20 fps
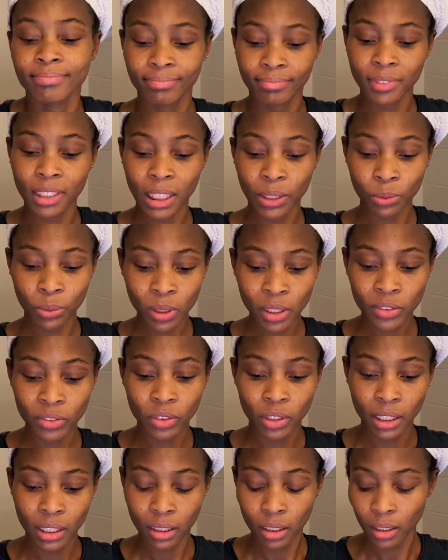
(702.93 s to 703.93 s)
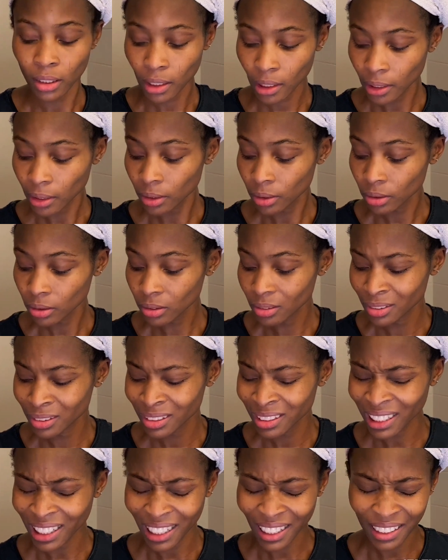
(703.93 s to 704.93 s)
That was for it now.
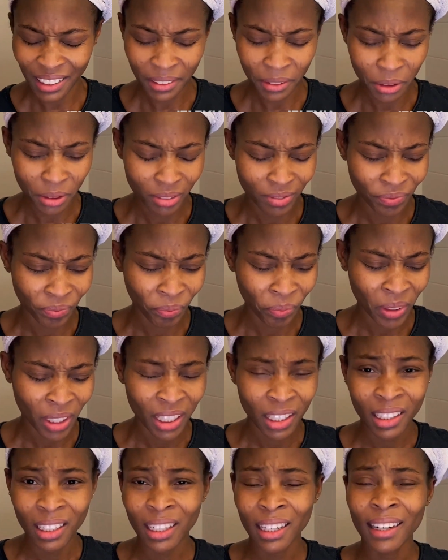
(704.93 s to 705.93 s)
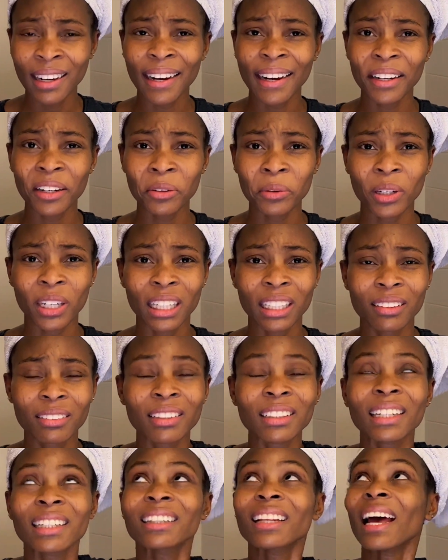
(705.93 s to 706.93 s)
I don't want to.
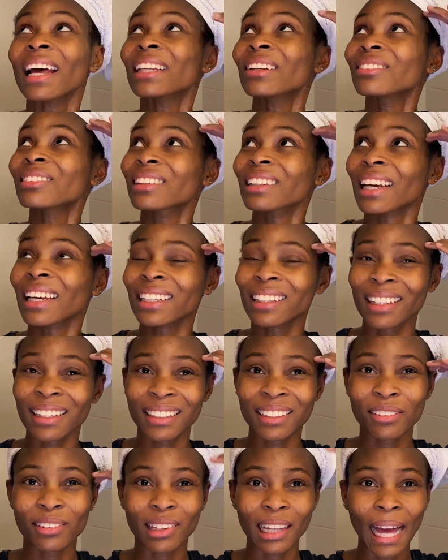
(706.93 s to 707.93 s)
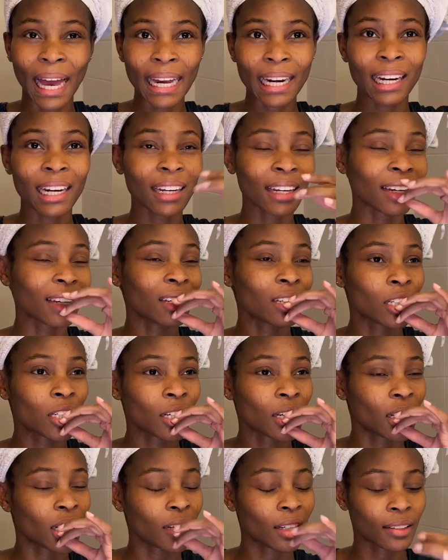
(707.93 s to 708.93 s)
I don't like the lighting and
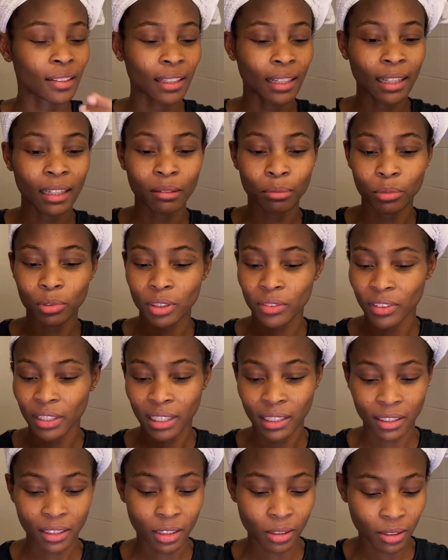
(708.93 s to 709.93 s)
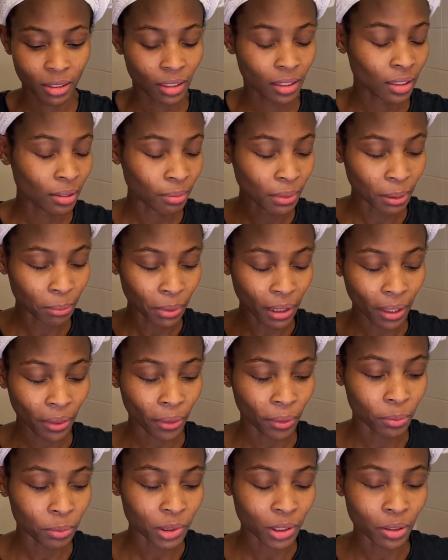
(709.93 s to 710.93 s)
the atmosphere in my
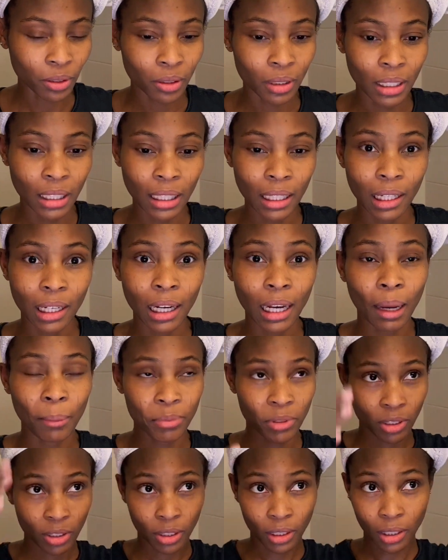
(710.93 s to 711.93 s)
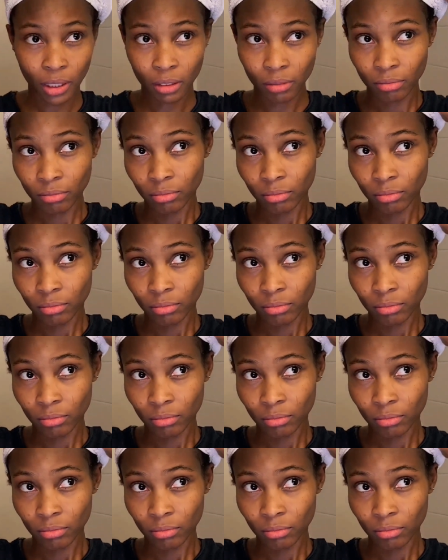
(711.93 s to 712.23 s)
bathroom. So I'm just gonna,